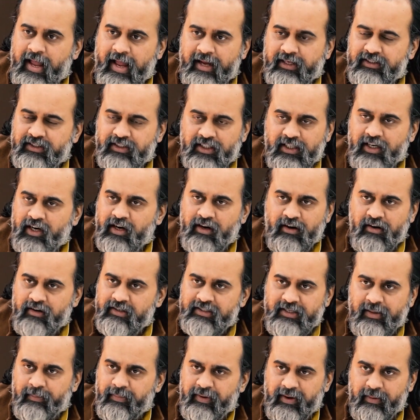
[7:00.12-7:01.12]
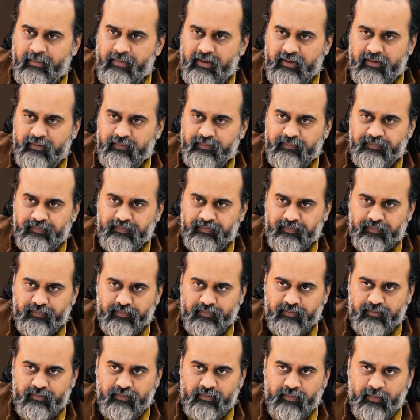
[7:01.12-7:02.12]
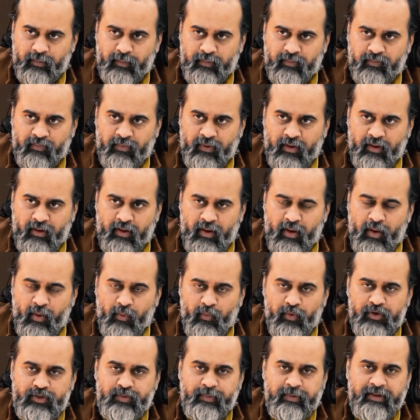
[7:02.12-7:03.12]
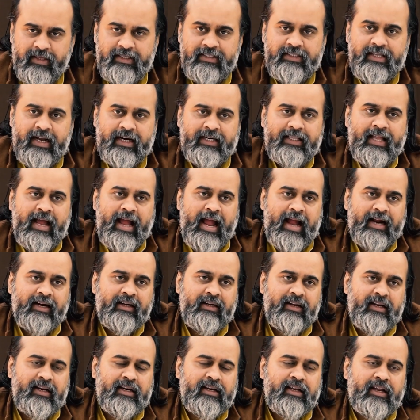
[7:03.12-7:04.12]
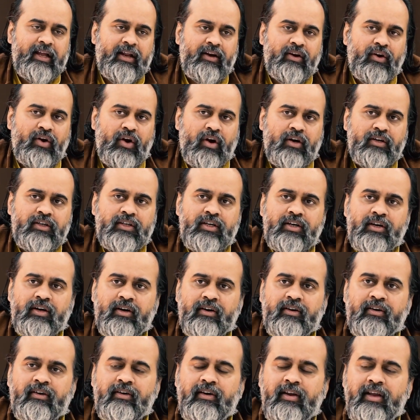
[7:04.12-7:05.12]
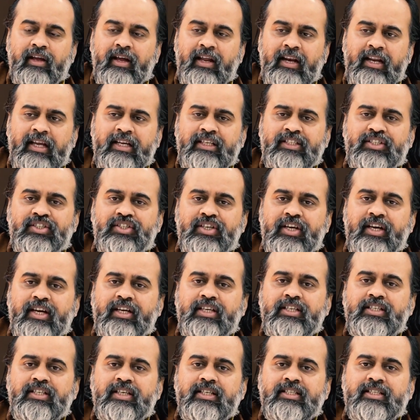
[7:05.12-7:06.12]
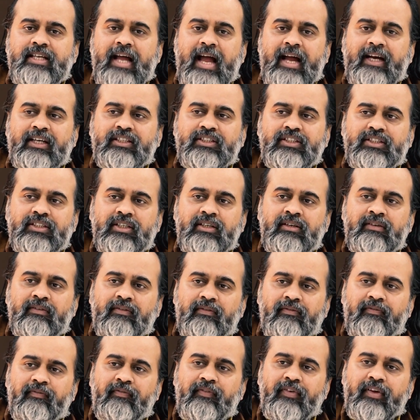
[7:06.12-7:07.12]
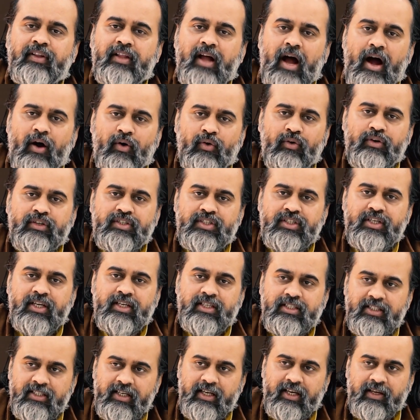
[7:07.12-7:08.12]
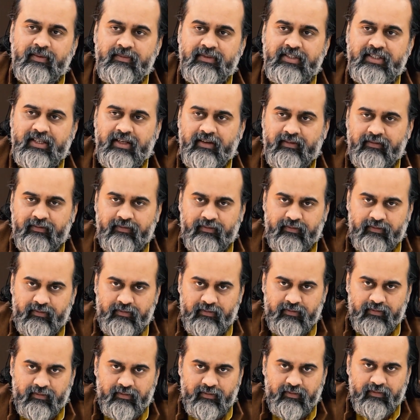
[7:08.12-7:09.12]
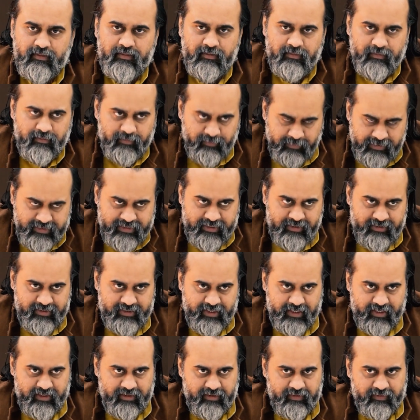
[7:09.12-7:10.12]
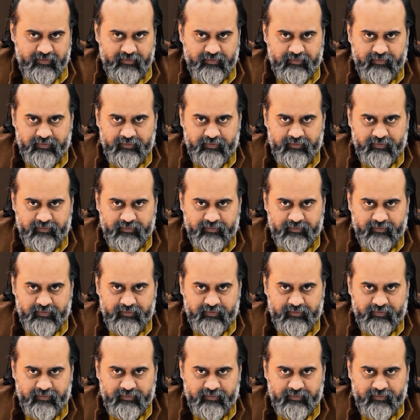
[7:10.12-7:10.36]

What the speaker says: the action are not separable. Which means that the actor cannot really change his action without changing himself. Please understand.